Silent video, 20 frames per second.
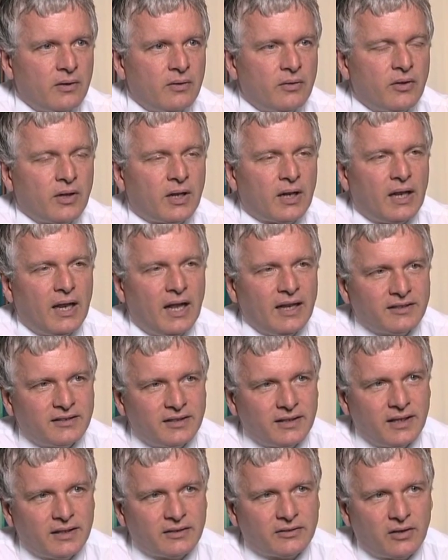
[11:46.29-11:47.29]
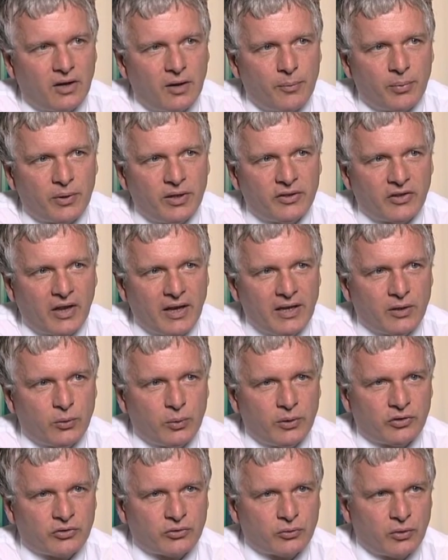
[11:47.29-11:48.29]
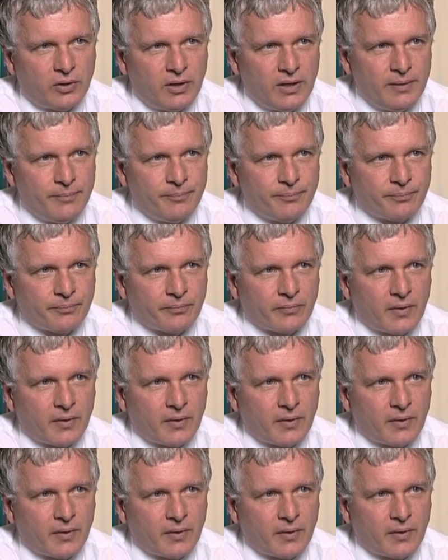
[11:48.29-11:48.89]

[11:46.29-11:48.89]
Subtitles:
The classic example is aqueous cream.